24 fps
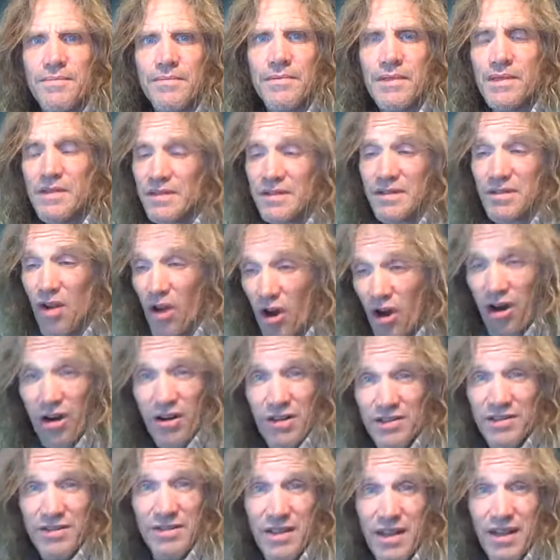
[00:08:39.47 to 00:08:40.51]
This is
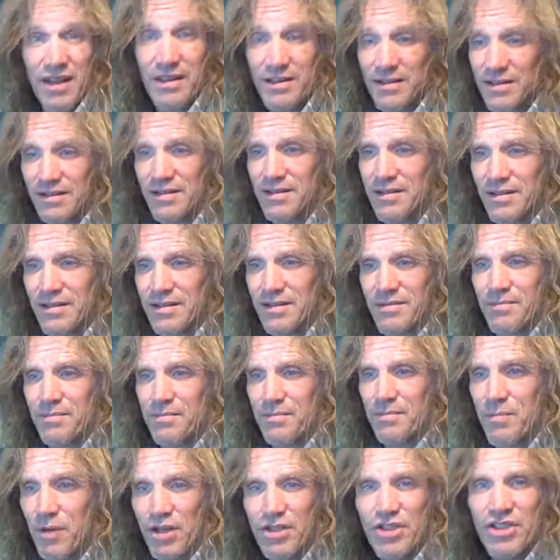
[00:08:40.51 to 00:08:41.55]
hard science. This isn't
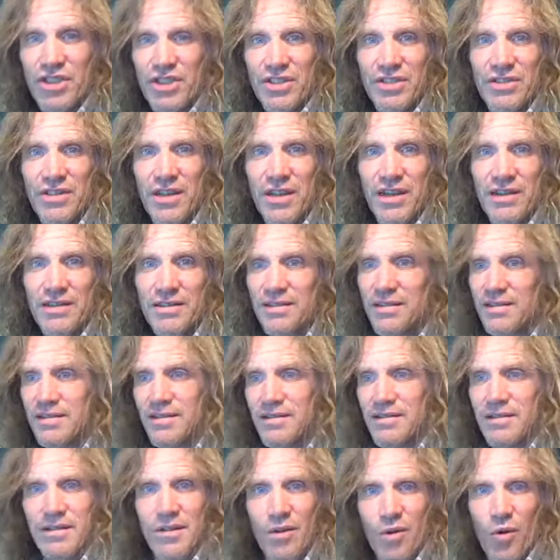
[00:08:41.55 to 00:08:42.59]
mushy science. This
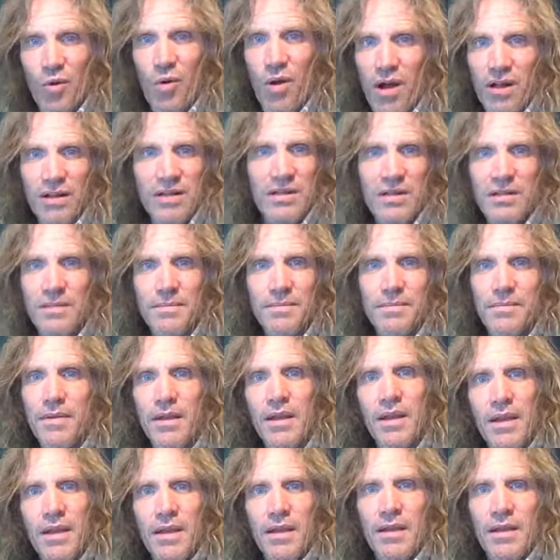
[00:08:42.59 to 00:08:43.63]
isn't quantum,
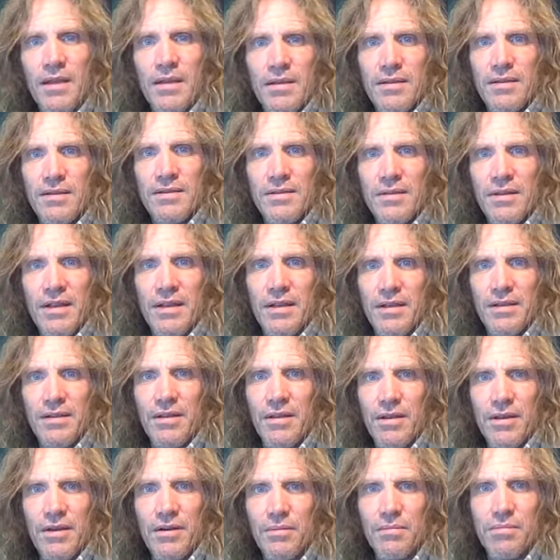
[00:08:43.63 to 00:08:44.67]

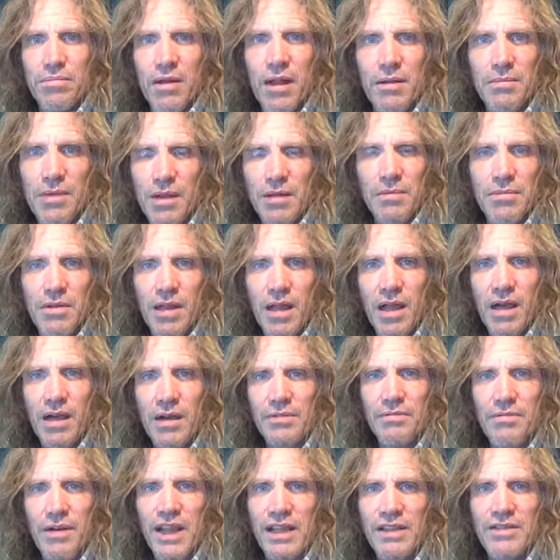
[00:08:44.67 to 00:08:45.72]
you know, blah, blah, blah,
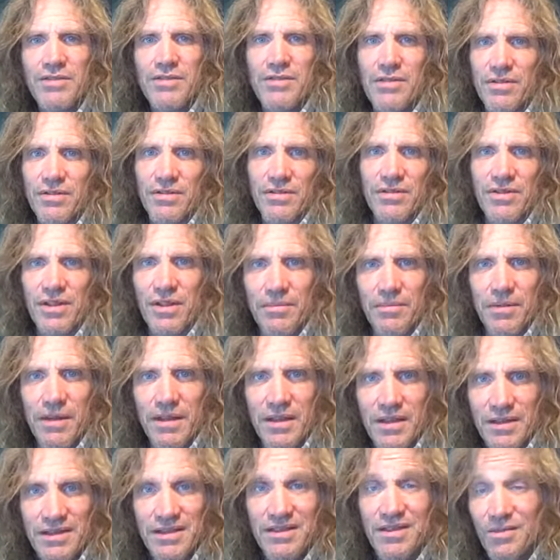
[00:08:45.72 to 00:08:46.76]
eraser or
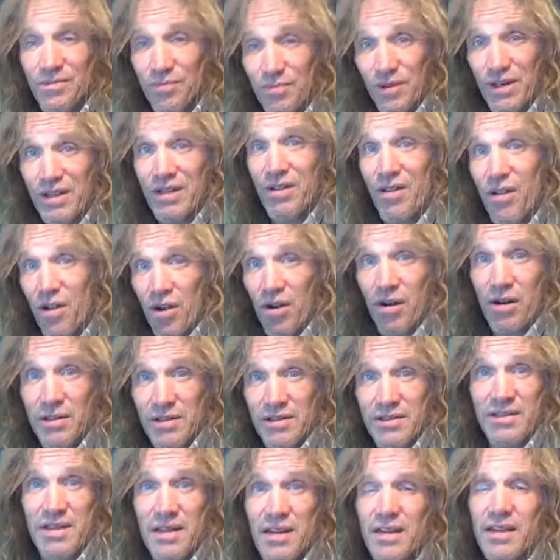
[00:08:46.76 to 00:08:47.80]
something. This is real hard
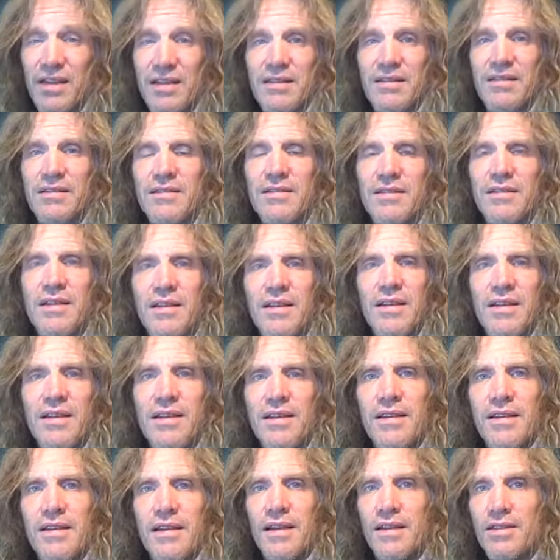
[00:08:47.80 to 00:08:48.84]
science
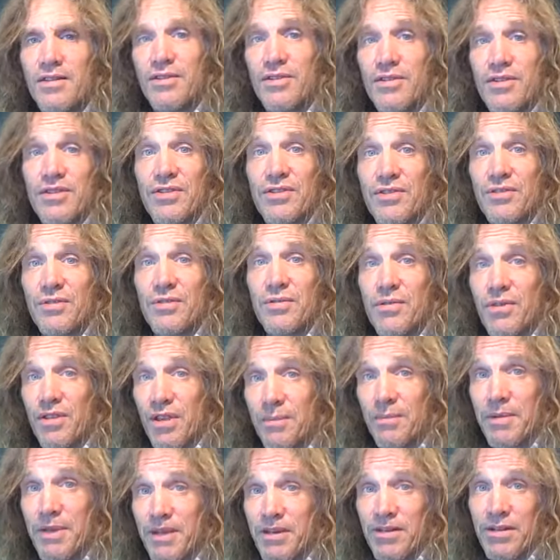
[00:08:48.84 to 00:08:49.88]
and you're just
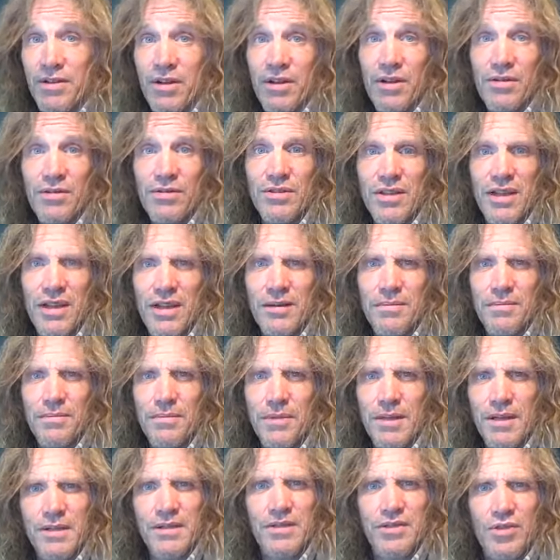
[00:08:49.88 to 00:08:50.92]
thumbing your nose at it
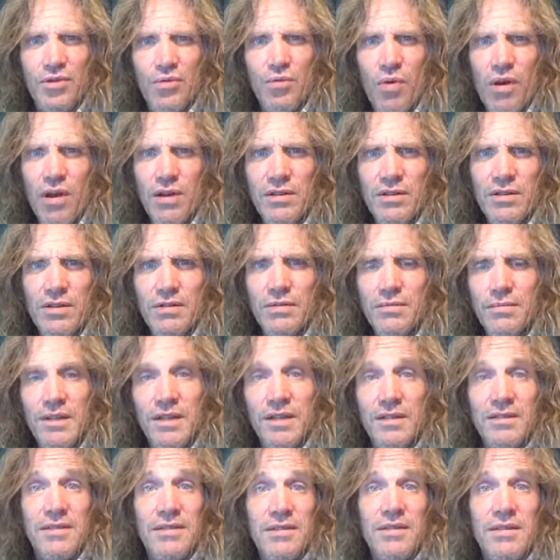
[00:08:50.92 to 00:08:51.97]
because you want to,
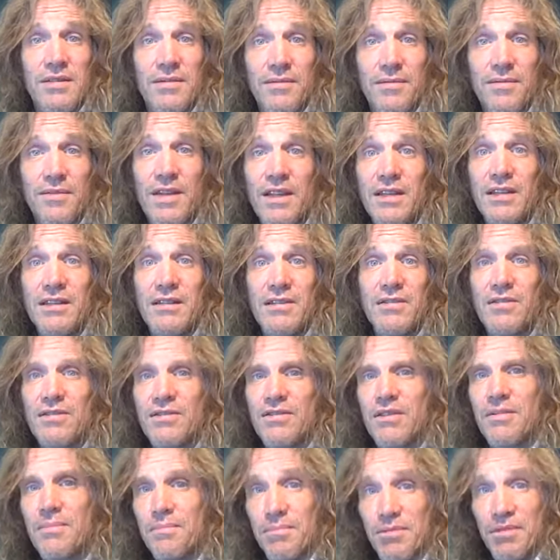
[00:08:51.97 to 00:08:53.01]
because it's convenient to
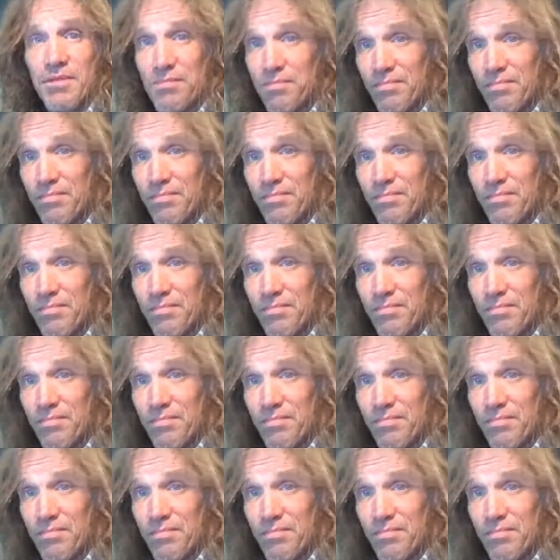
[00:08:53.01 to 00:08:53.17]
some